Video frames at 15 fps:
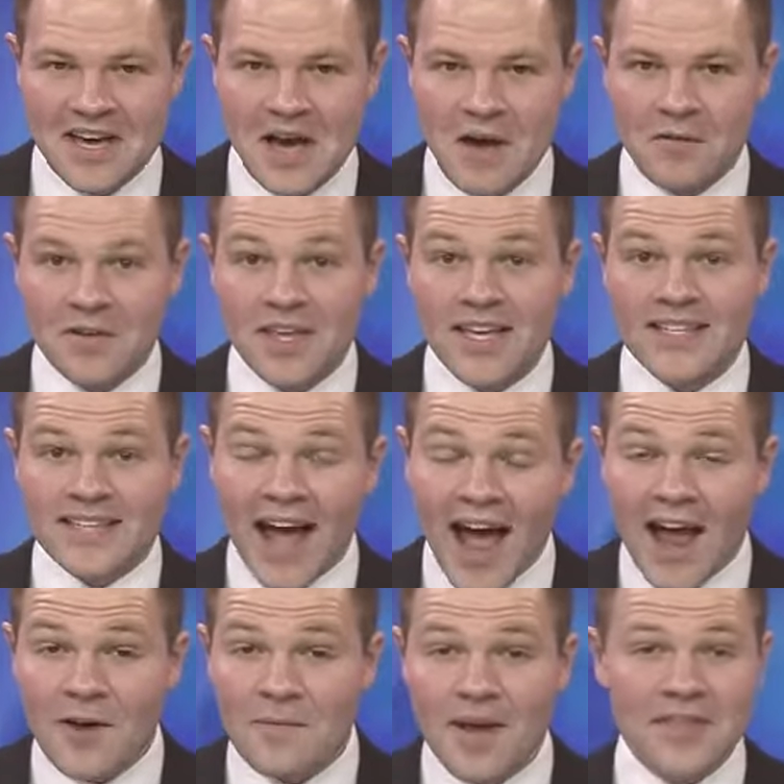For the
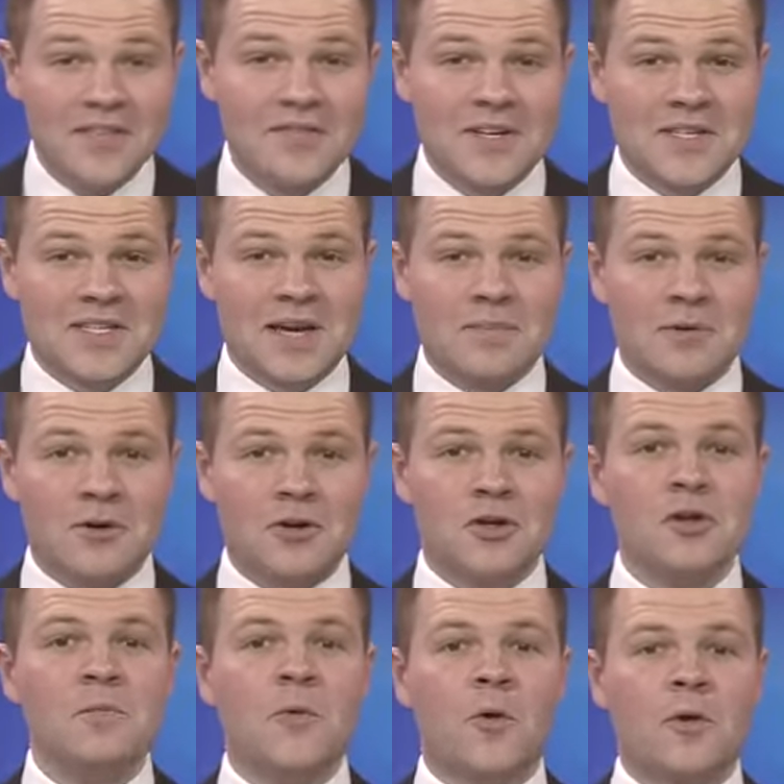entire month of December,
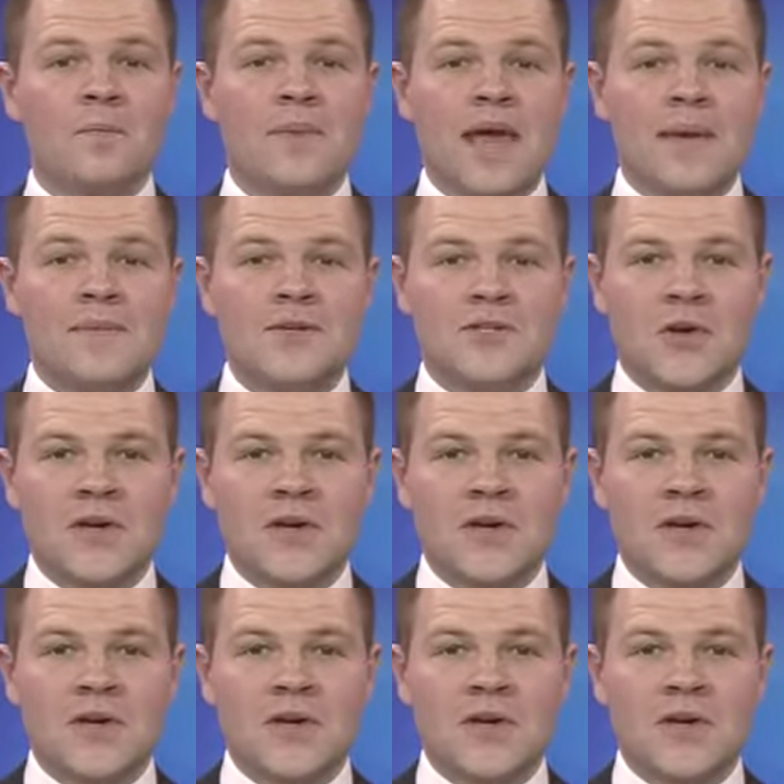newborn babies are